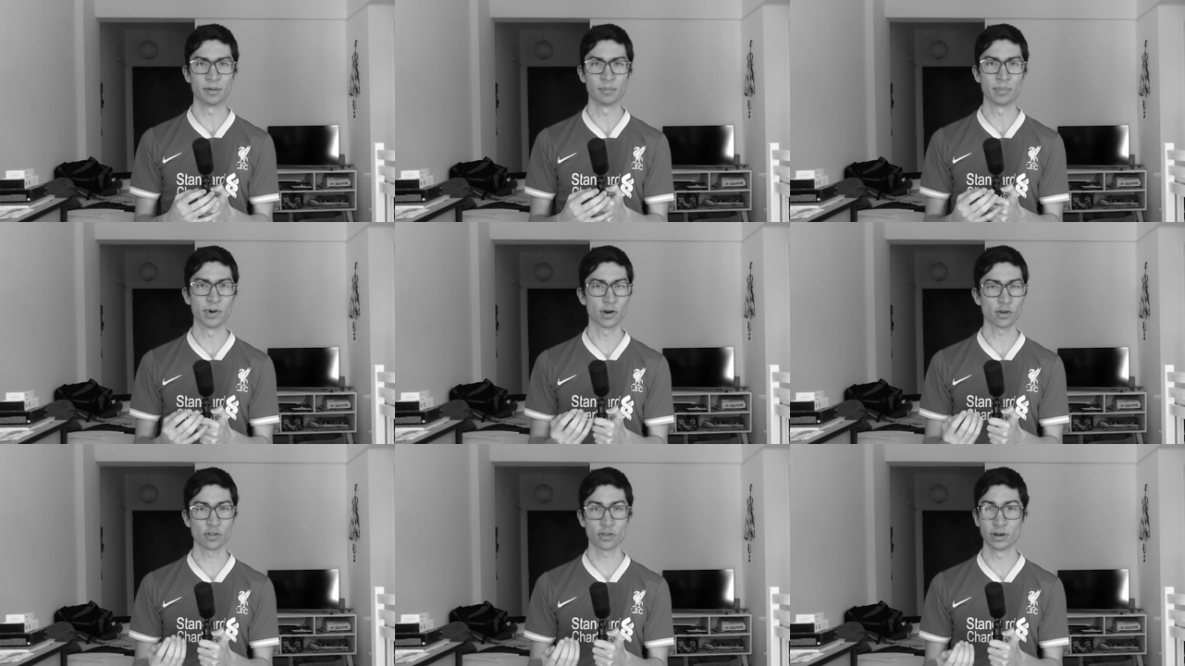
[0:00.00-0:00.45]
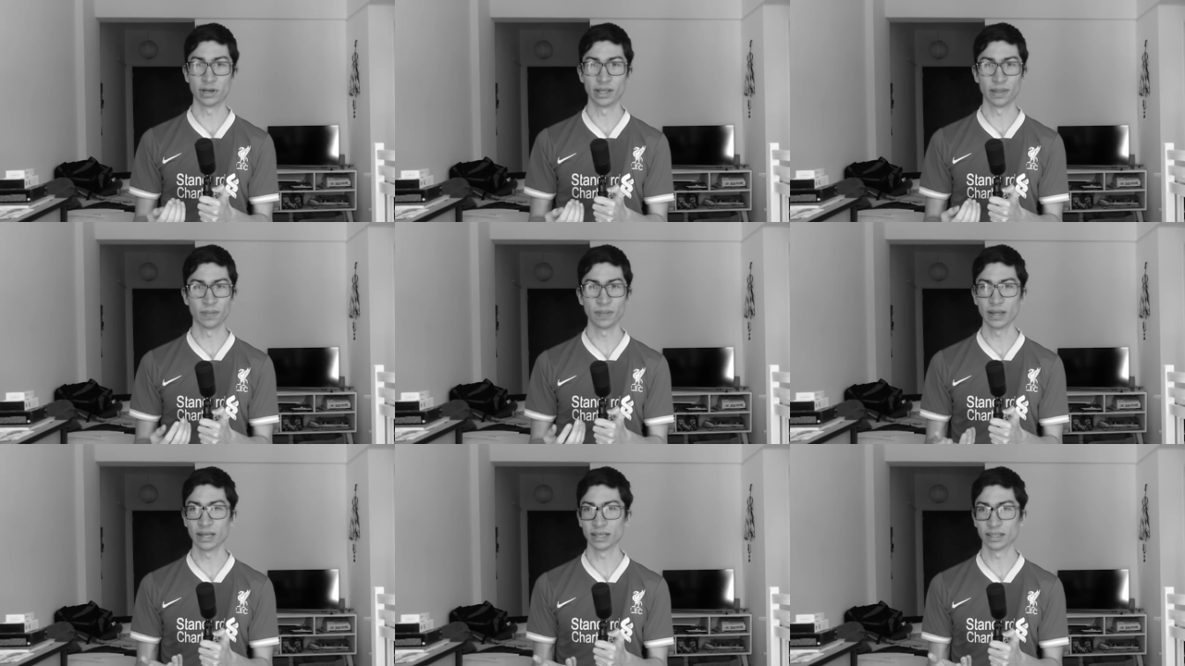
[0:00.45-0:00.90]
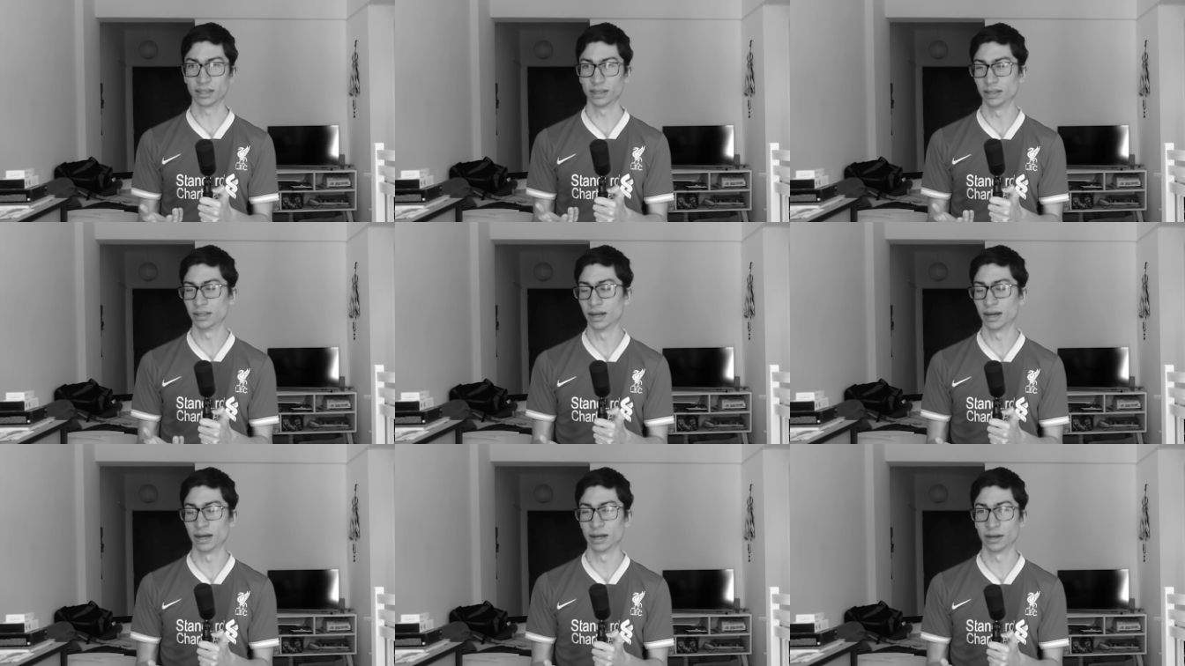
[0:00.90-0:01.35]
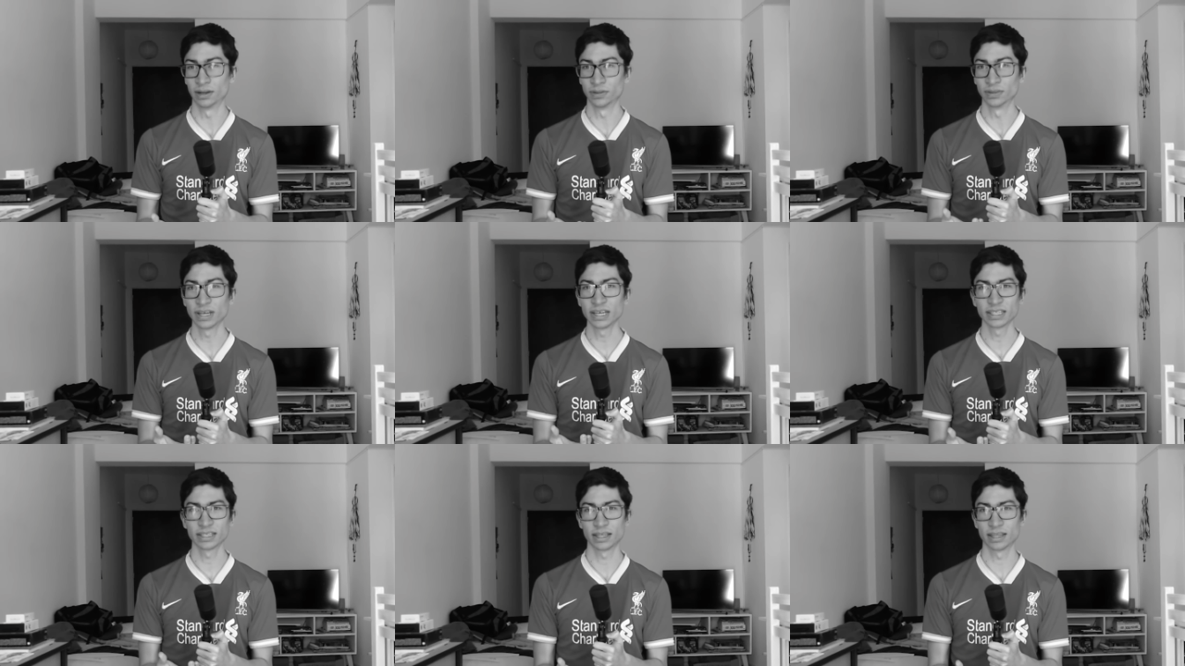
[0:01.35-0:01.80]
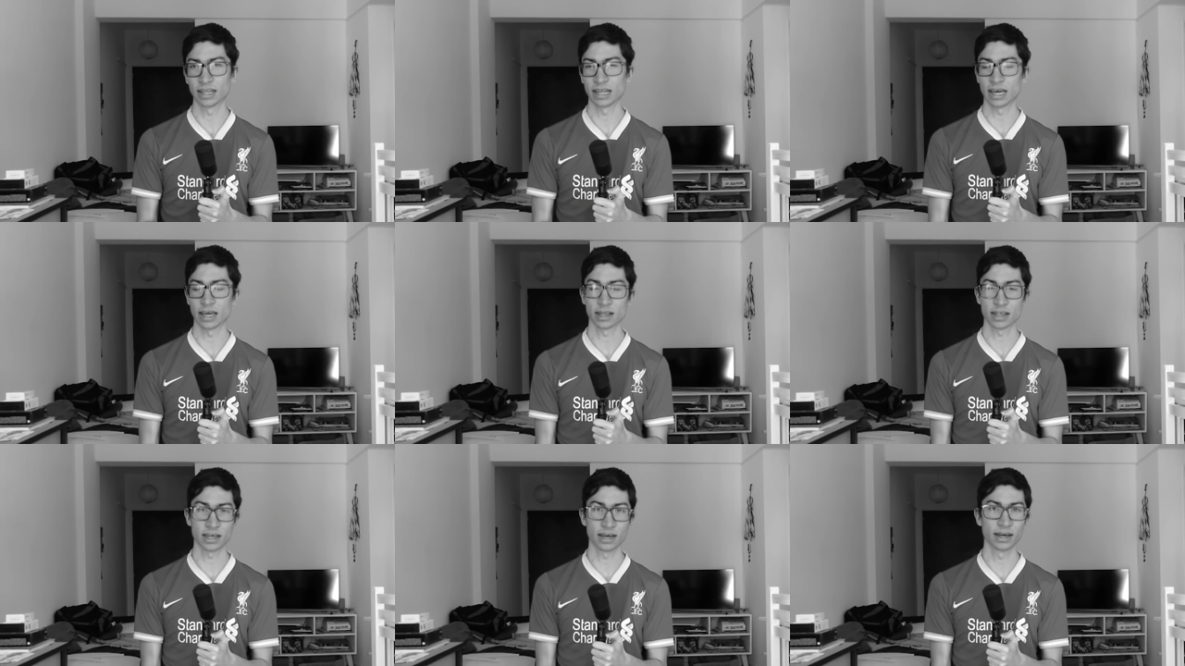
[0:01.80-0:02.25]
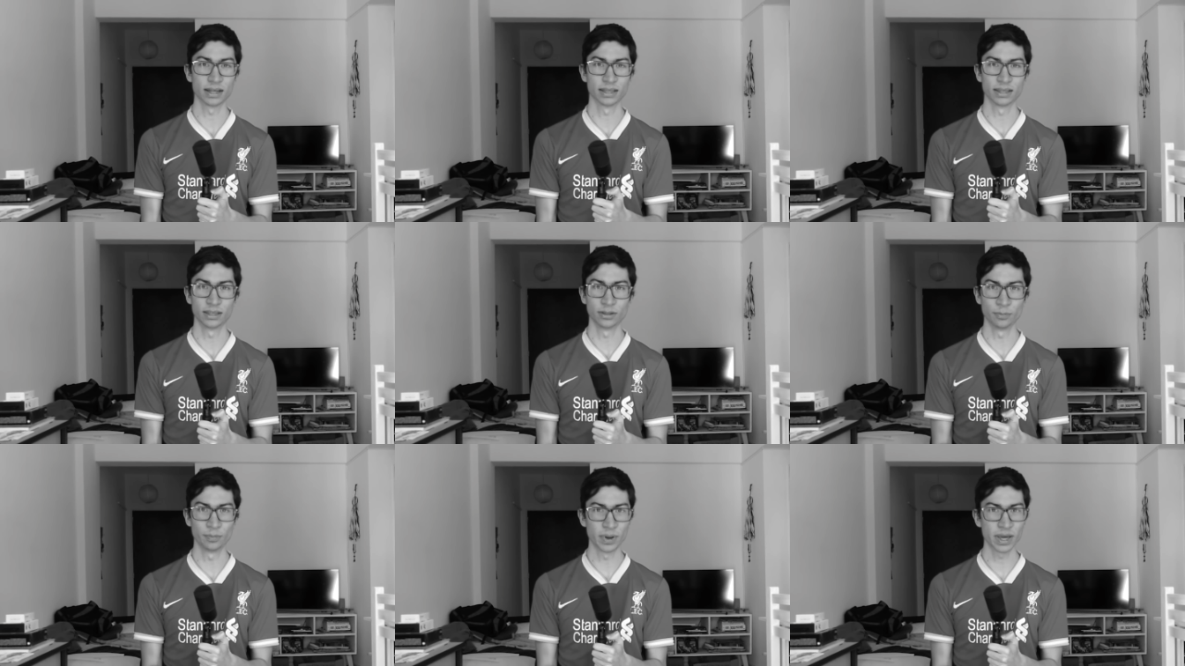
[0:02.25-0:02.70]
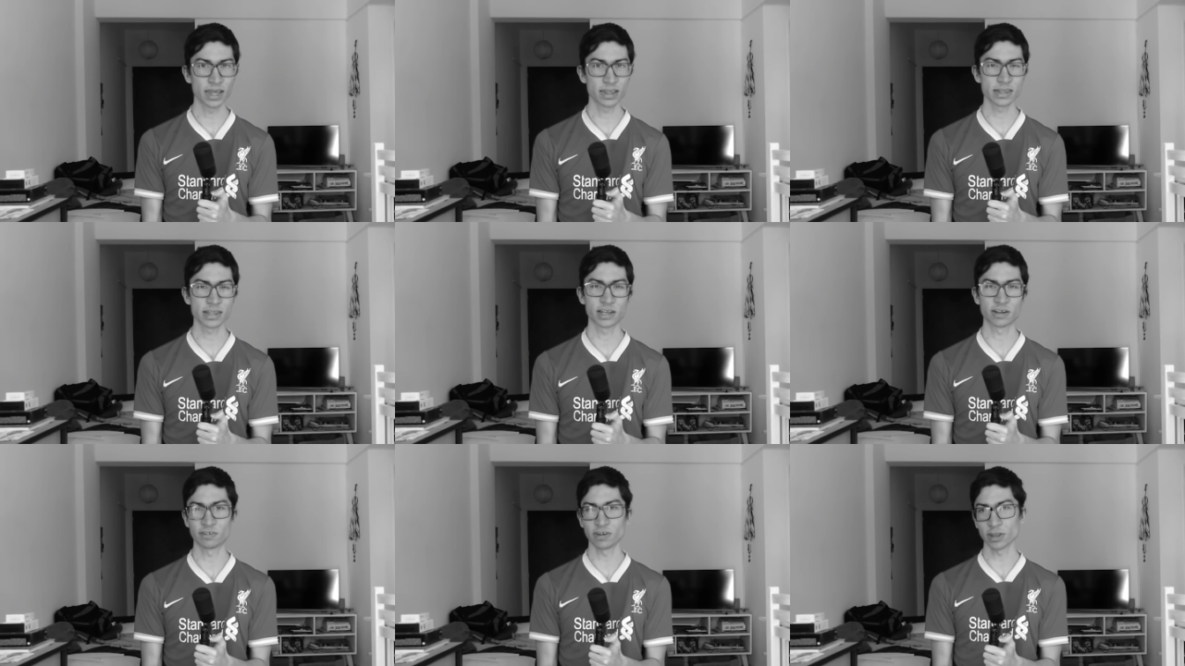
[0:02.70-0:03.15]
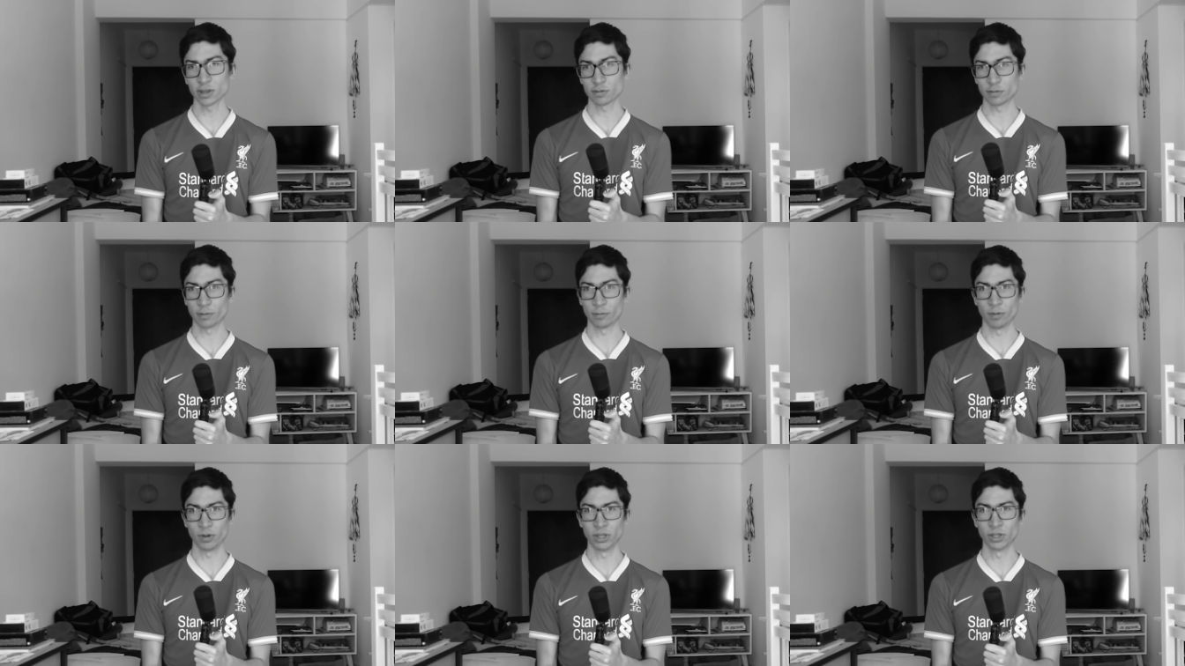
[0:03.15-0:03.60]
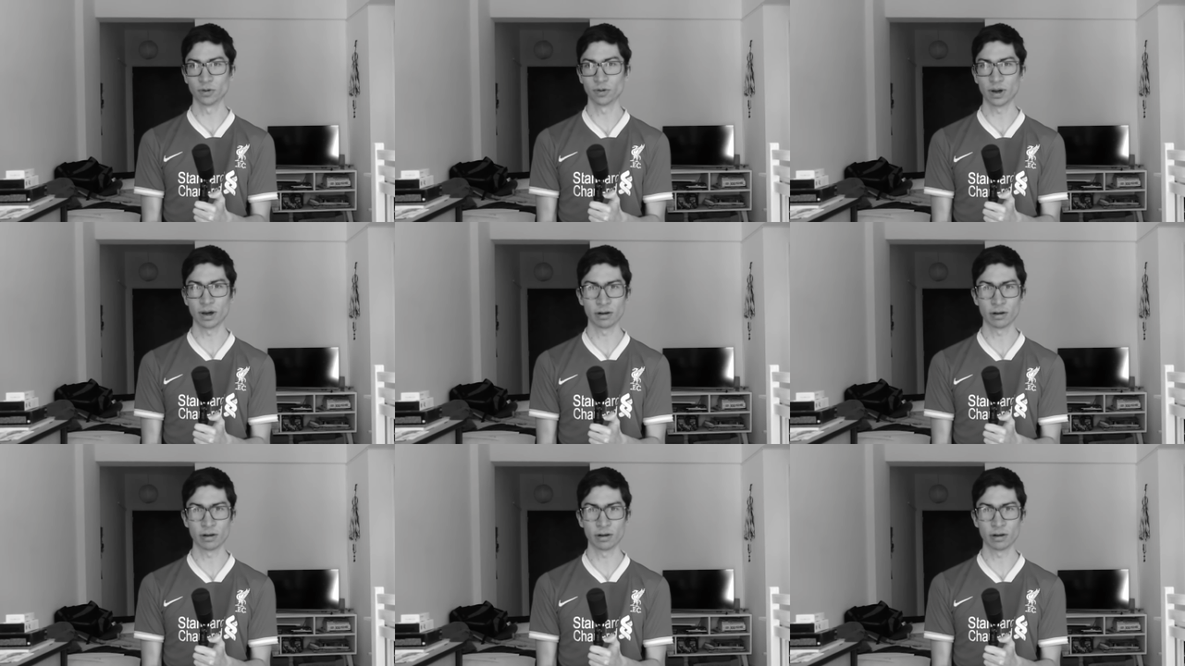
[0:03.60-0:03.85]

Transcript: personally think that United has had the best transfer window